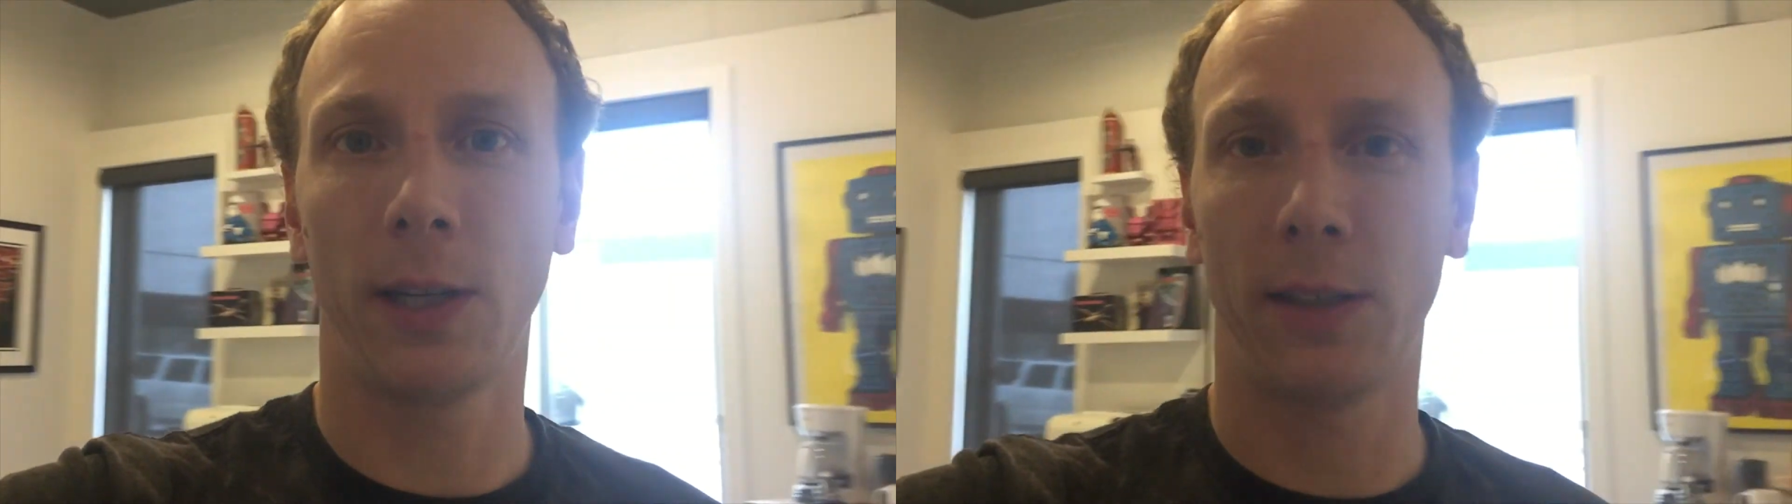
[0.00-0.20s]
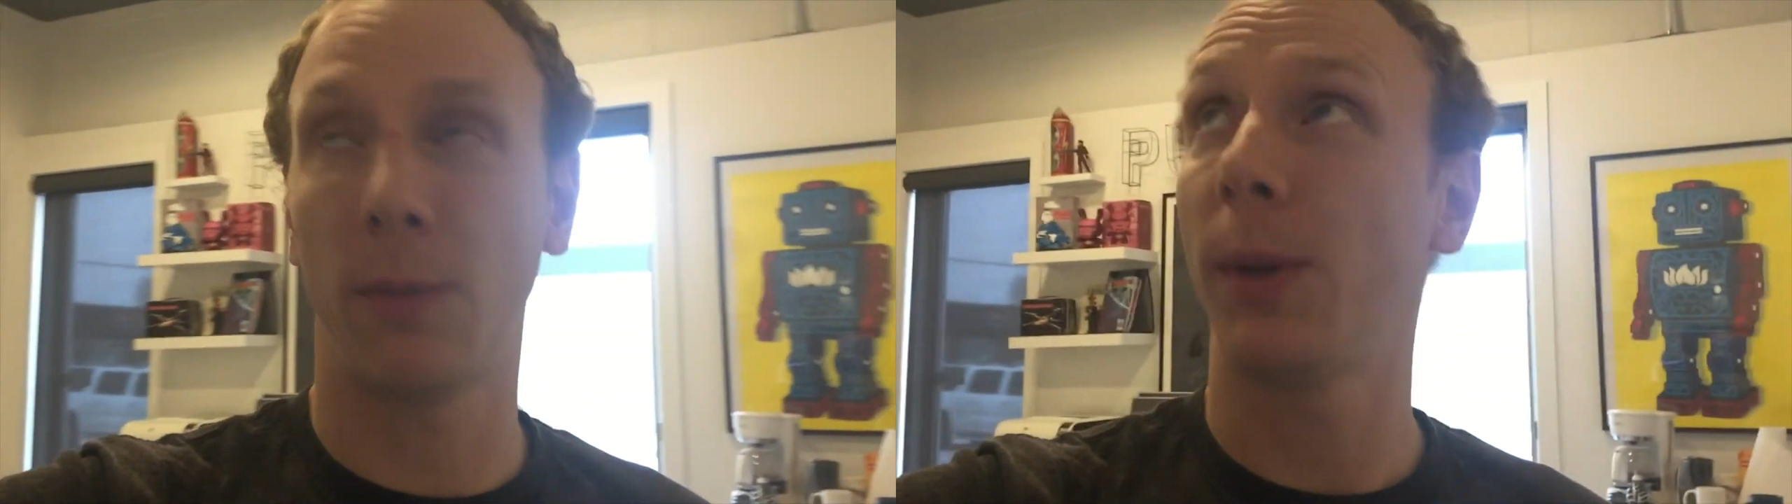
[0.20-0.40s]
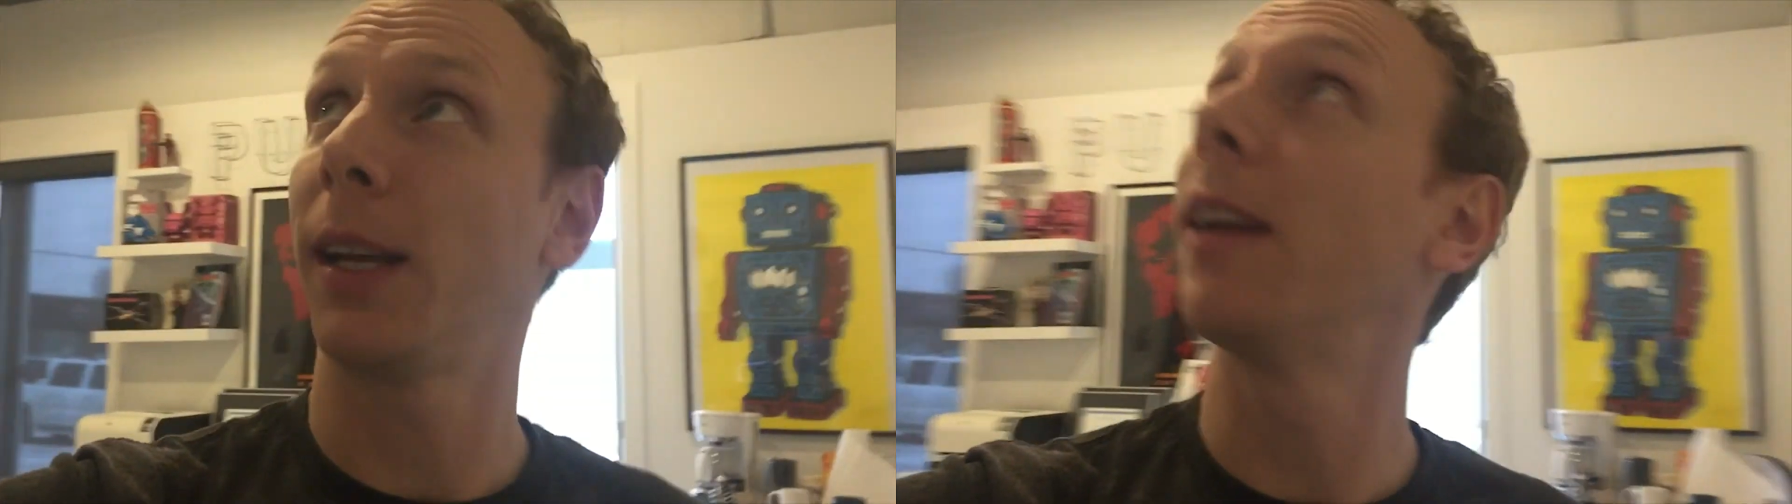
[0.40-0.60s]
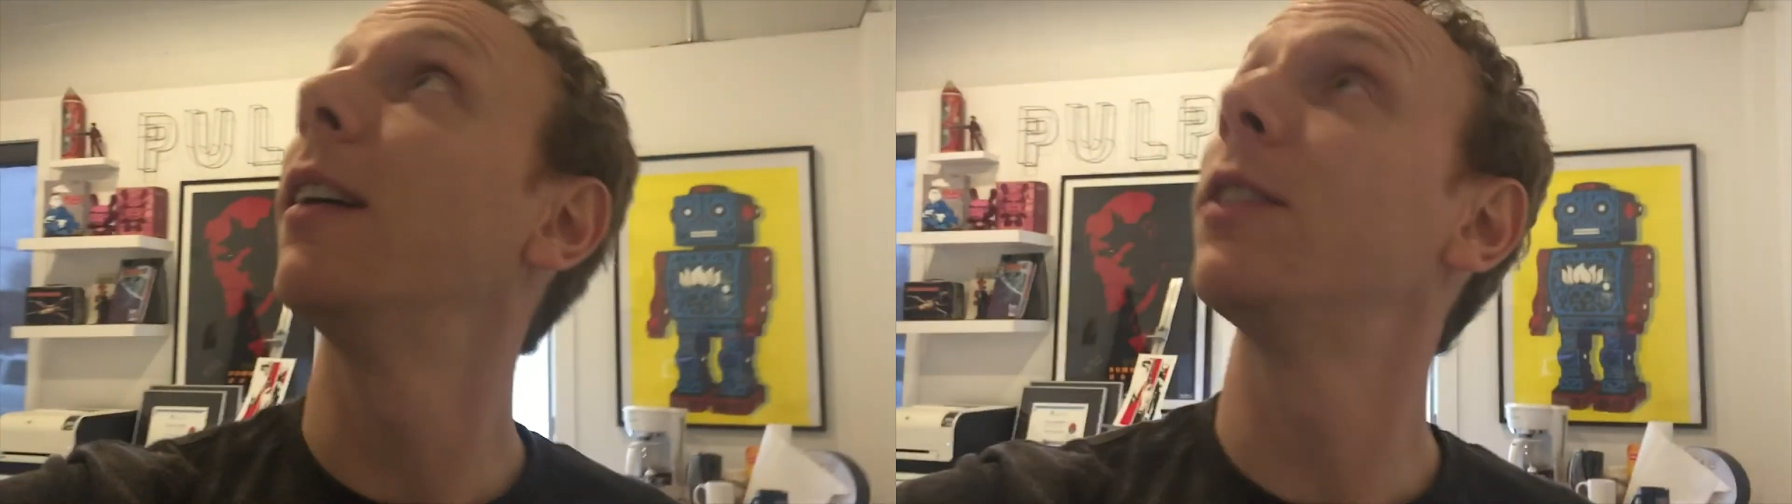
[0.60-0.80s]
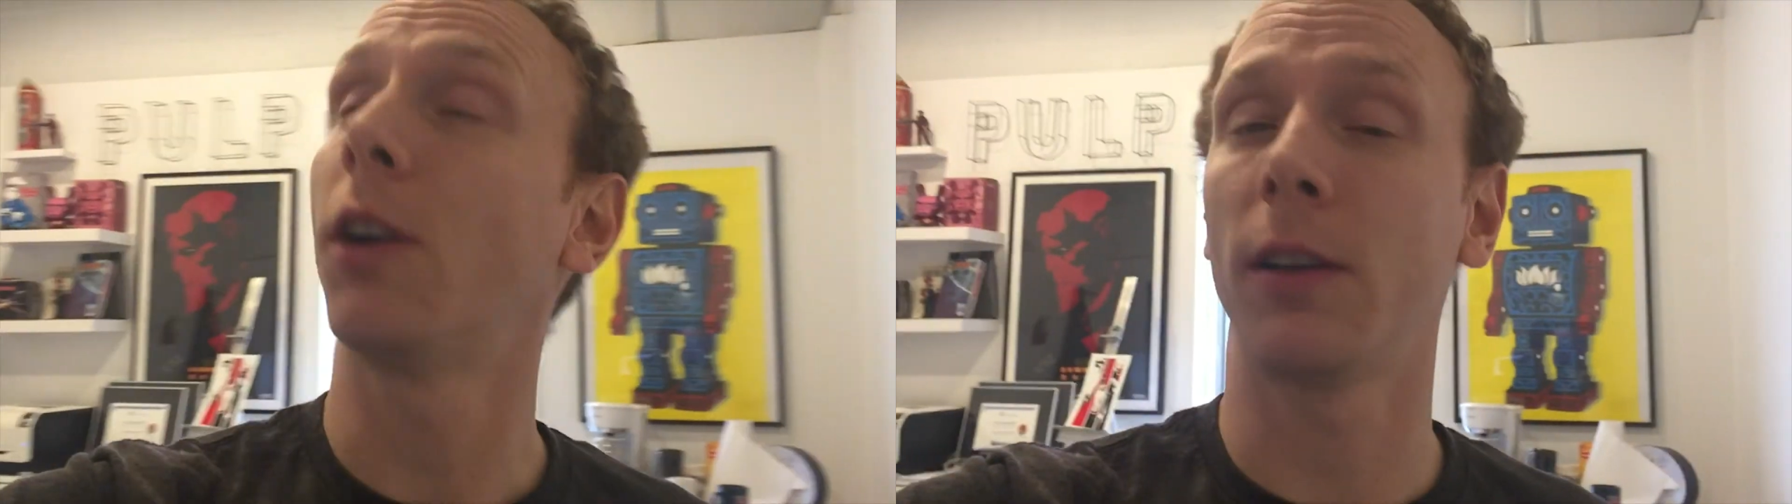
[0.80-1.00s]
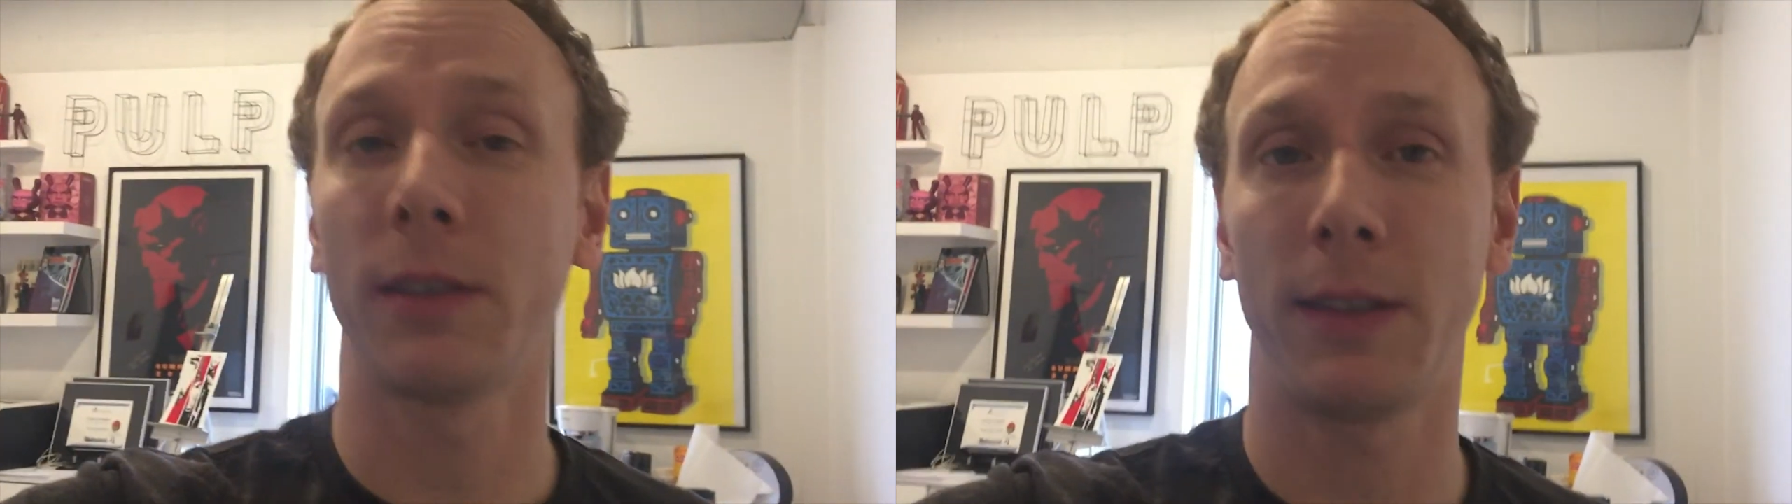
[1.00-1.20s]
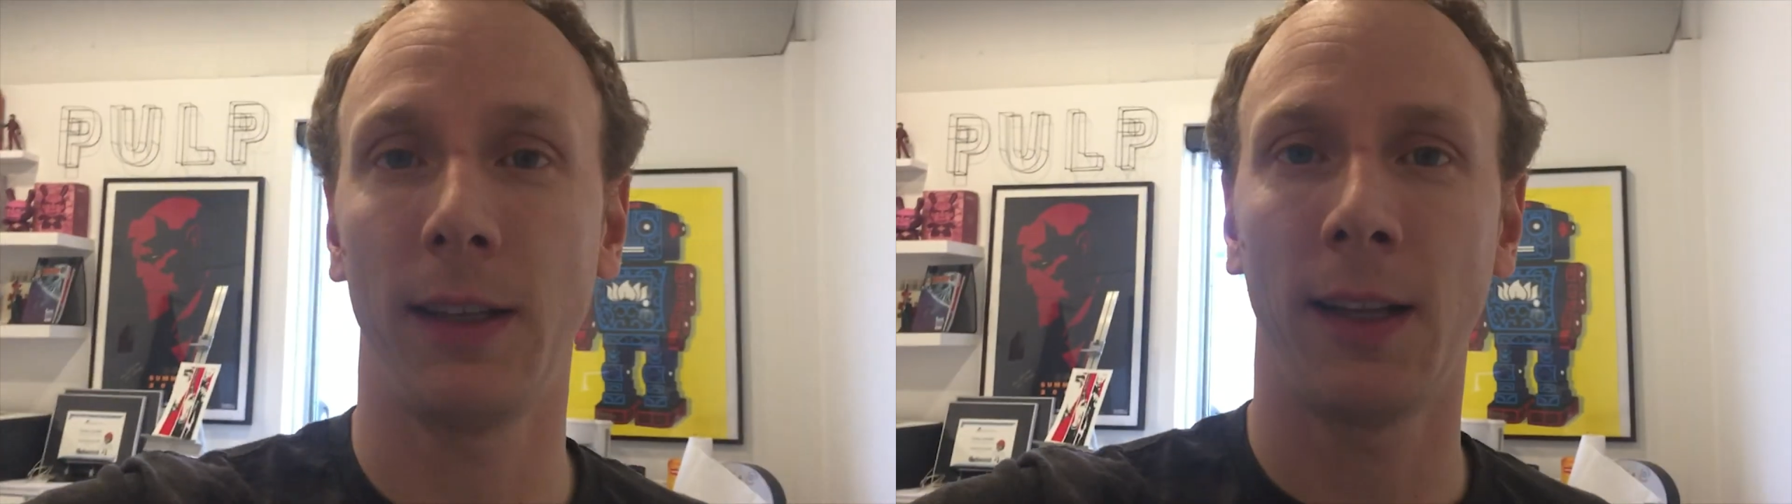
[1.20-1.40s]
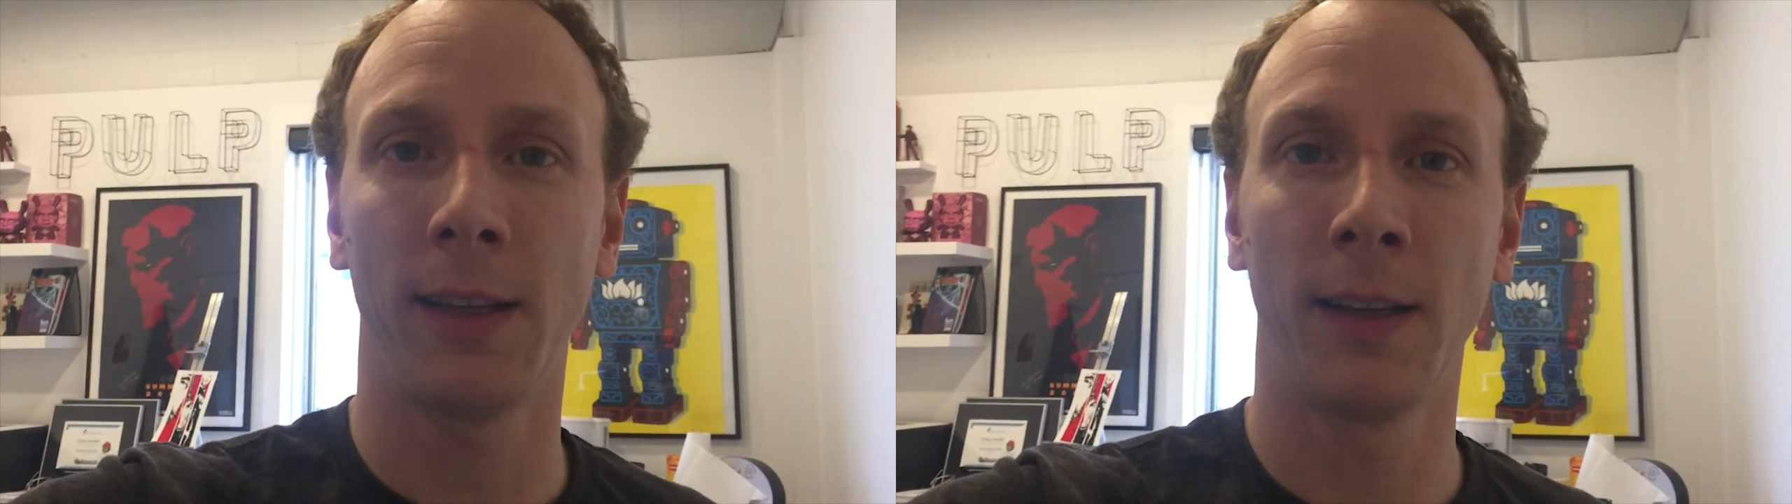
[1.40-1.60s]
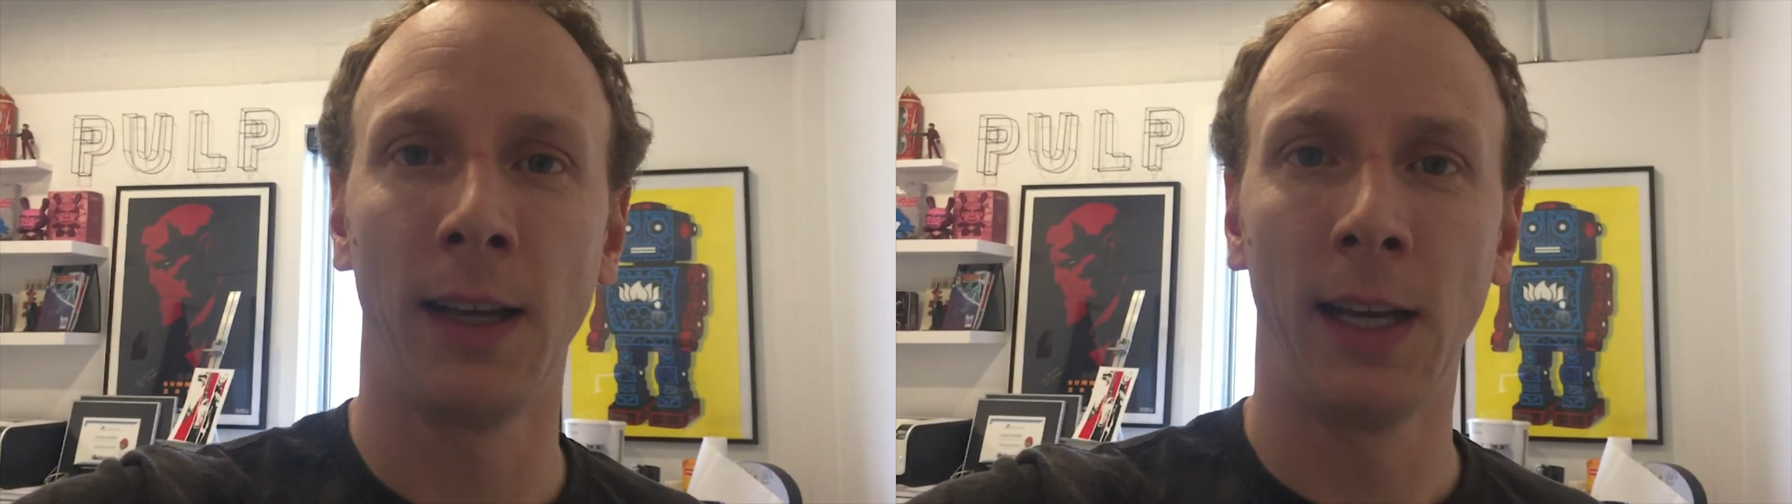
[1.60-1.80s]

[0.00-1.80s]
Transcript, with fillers: It's a big, tall ceiling.